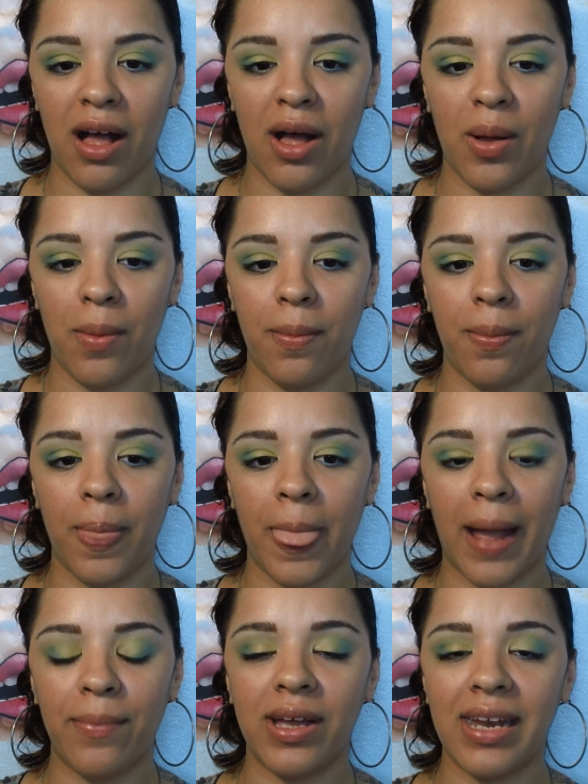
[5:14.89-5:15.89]
Um,
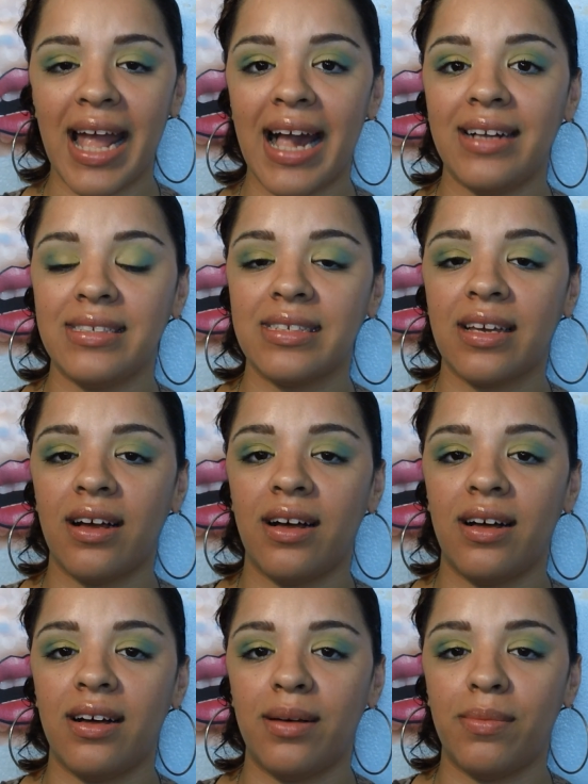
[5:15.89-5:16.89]
I'm going to ask
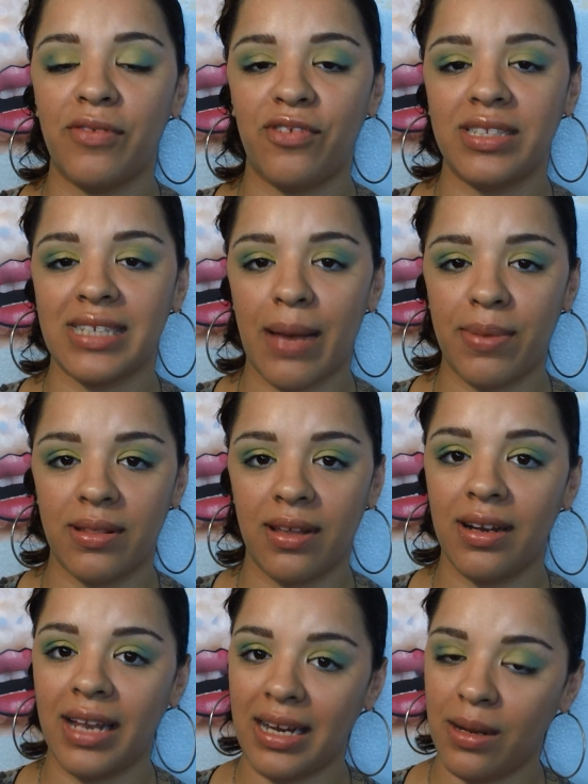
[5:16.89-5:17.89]
uh, my friend
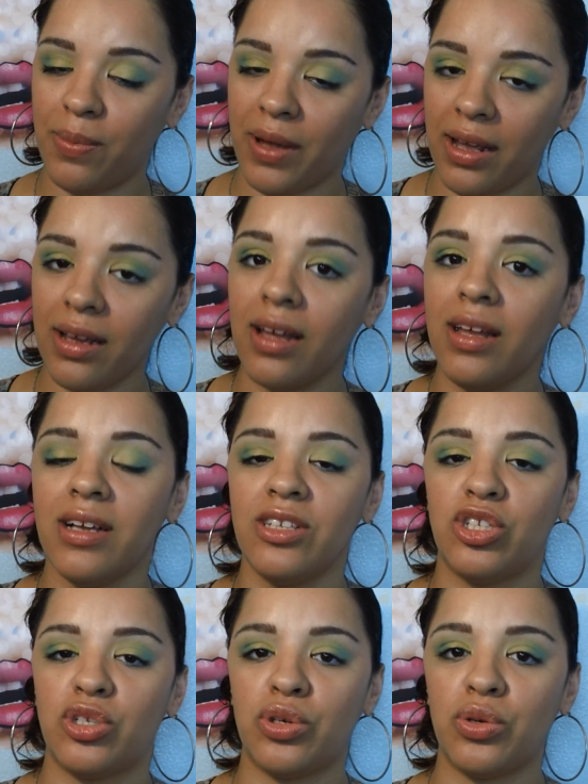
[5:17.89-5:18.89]
Tabitha, Lady Pink,
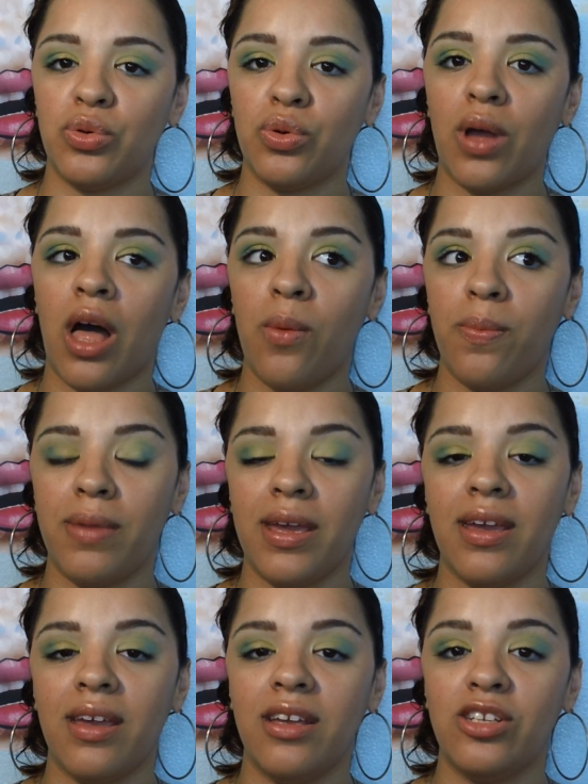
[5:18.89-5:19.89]
to help
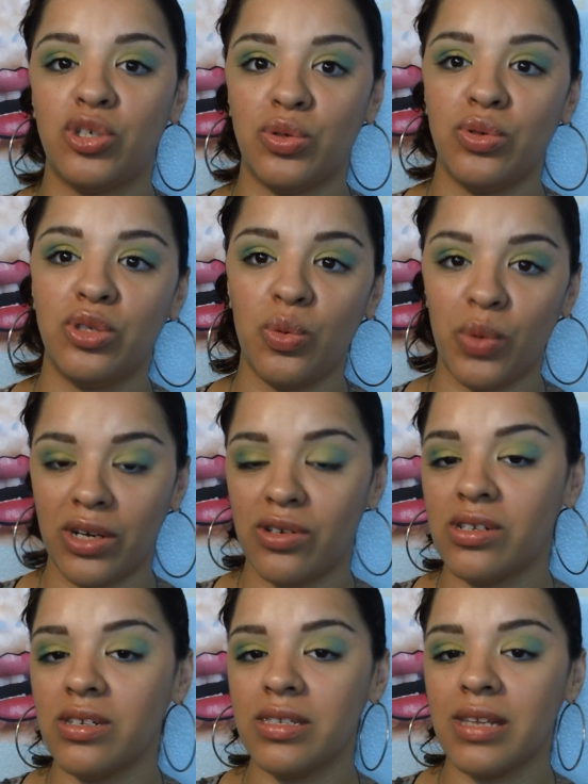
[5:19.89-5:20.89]
me choose the
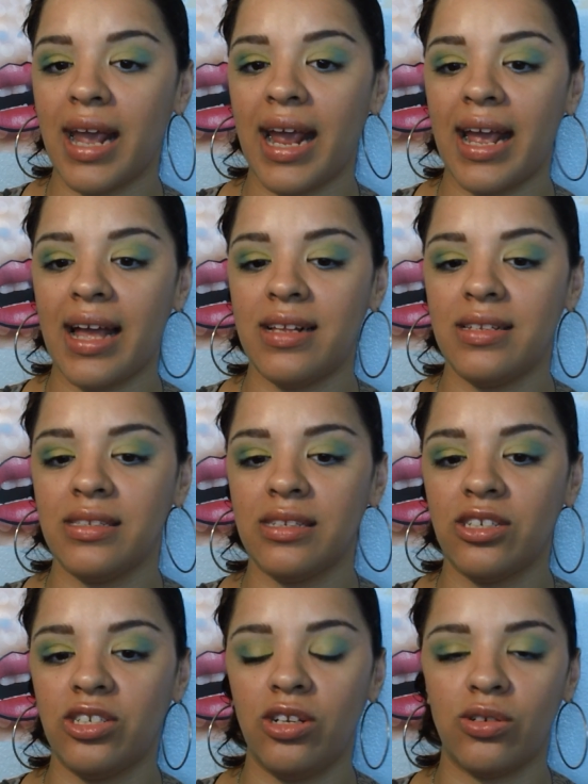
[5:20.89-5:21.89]
winners and,
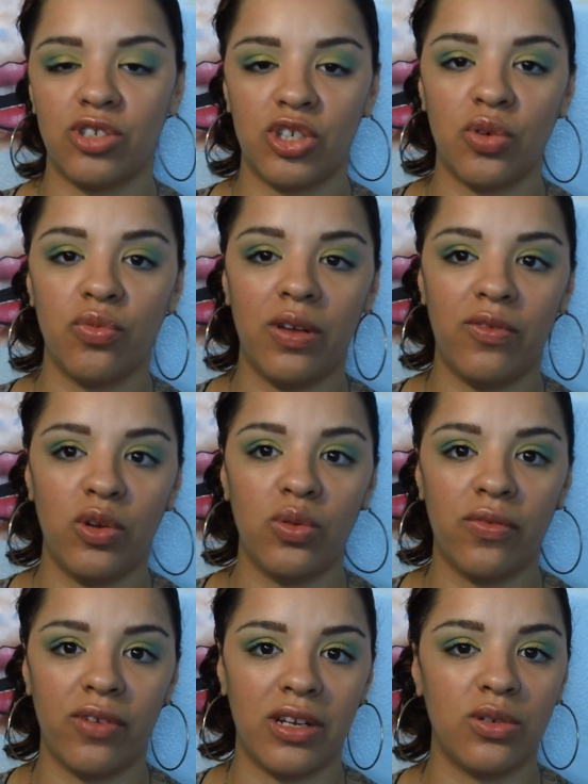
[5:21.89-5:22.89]
you know, she'll review
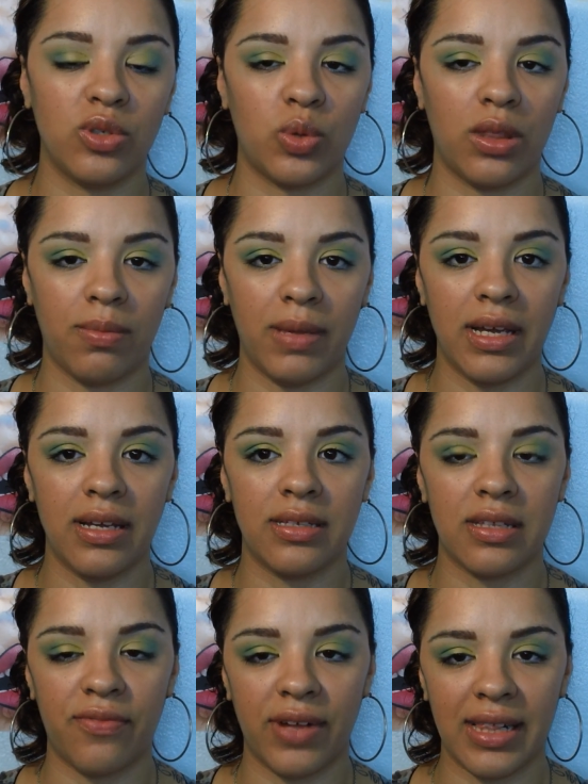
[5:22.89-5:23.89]
the videos with me and
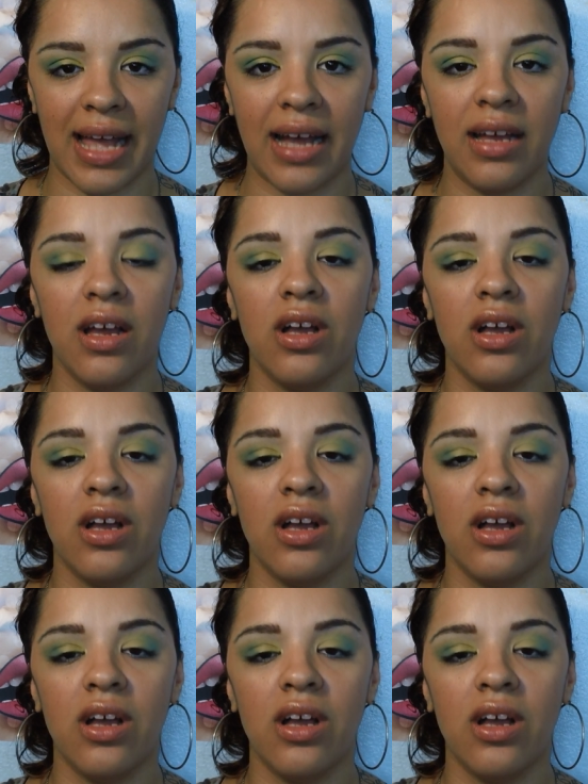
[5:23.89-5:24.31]
stuff like that.